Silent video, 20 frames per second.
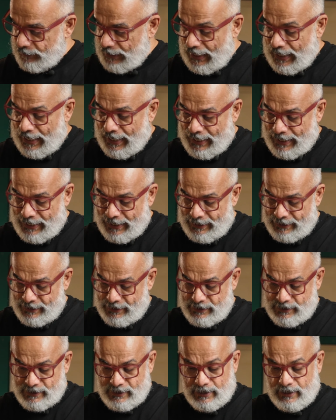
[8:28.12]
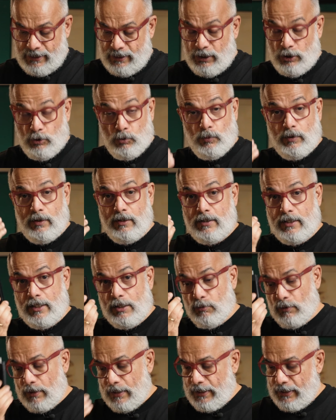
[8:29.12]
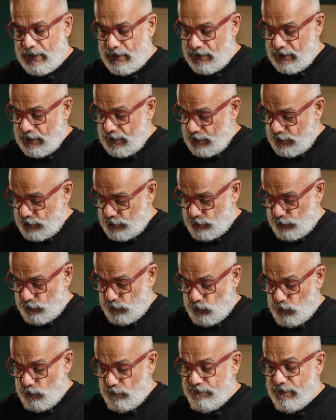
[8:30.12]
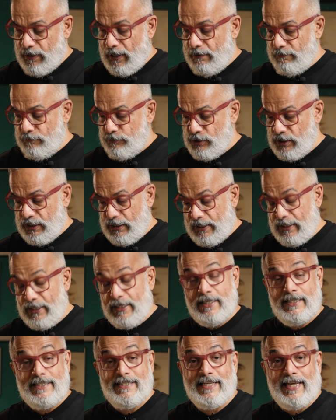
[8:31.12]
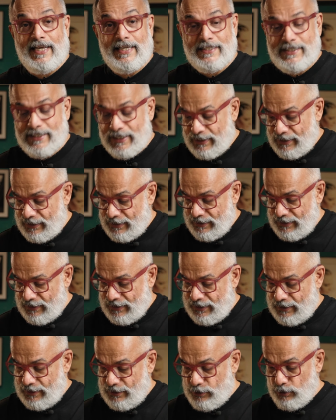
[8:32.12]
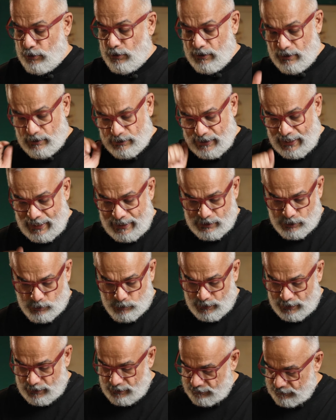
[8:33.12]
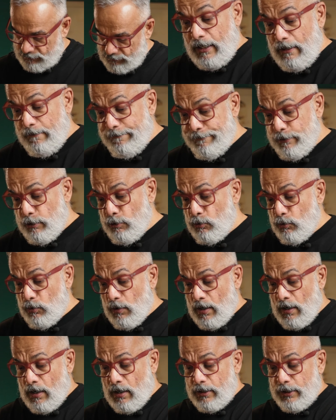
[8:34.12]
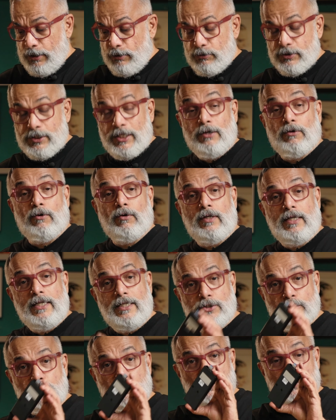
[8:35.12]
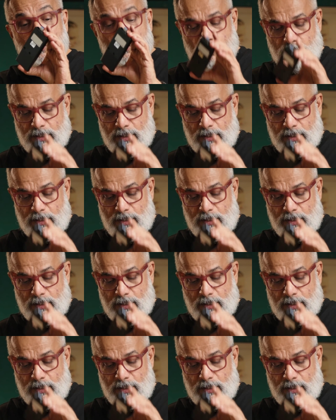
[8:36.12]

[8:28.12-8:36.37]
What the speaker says: and you will require two 5G data dongles as well. If you are using only two